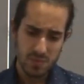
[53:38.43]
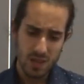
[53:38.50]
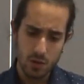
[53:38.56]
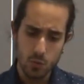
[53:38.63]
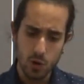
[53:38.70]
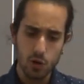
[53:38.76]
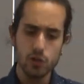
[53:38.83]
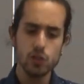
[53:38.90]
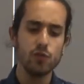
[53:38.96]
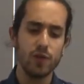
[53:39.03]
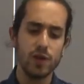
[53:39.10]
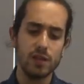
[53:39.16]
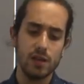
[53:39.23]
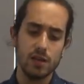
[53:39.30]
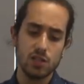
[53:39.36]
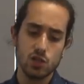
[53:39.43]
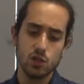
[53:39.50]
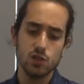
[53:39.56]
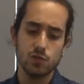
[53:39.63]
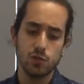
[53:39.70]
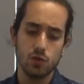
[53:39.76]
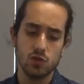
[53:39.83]
we're going to find that it's
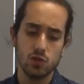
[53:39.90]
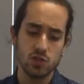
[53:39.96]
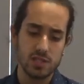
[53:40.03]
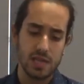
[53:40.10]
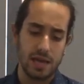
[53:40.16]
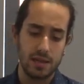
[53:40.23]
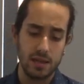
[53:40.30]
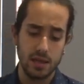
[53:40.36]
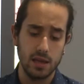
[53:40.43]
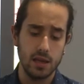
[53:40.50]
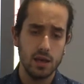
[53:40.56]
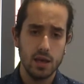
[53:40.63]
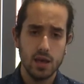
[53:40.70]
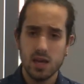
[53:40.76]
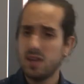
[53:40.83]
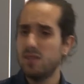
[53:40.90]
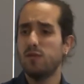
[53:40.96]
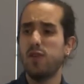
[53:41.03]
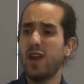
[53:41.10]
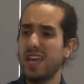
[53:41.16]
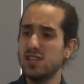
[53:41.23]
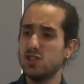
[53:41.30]
useful to study
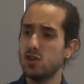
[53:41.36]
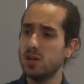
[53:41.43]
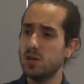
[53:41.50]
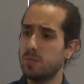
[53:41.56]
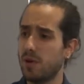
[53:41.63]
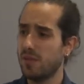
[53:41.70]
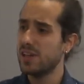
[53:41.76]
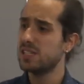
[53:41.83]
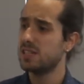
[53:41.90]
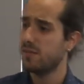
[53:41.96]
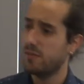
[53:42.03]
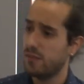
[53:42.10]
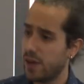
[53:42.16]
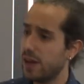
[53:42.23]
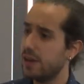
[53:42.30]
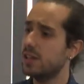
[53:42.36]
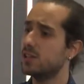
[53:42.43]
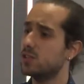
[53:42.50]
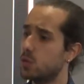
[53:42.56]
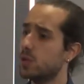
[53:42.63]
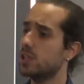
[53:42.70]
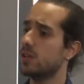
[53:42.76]
inflation. It provides a very
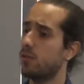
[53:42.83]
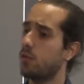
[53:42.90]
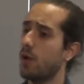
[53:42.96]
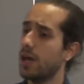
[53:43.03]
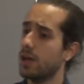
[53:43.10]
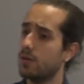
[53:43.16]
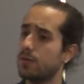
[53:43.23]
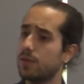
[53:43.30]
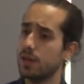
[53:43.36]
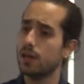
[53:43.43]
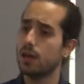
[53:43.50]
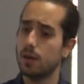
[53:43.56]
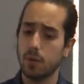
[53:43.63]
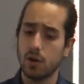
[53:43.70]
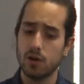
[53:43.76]
intuitive way of thinking about